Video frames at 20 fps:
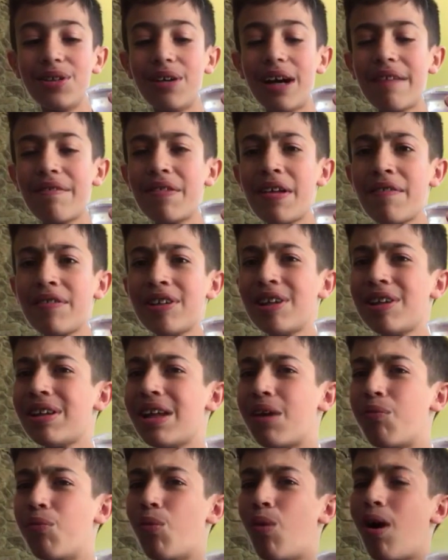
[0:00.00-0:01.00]
I've never heard
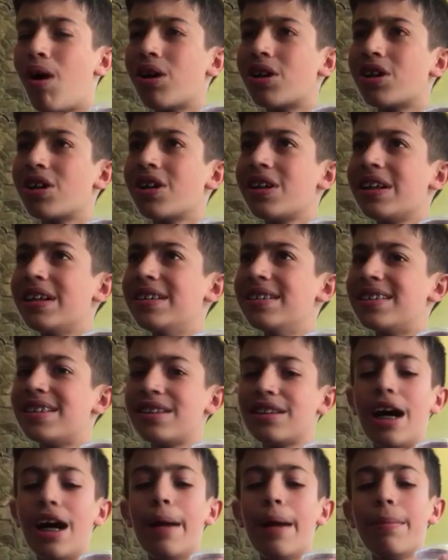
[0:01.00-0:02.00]
like water in
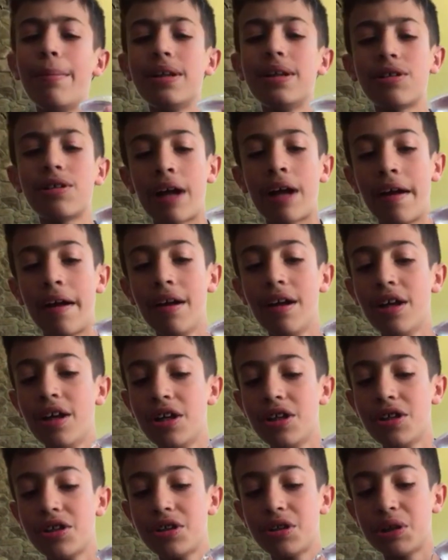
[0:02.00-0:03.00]
slime, but it's okay.
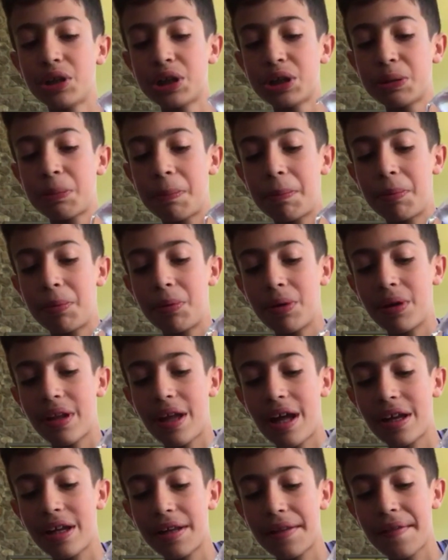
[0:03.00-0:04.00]
So just pour
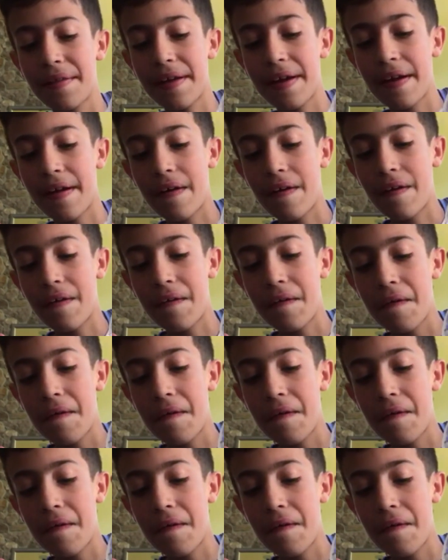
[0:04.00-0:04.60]
that in there.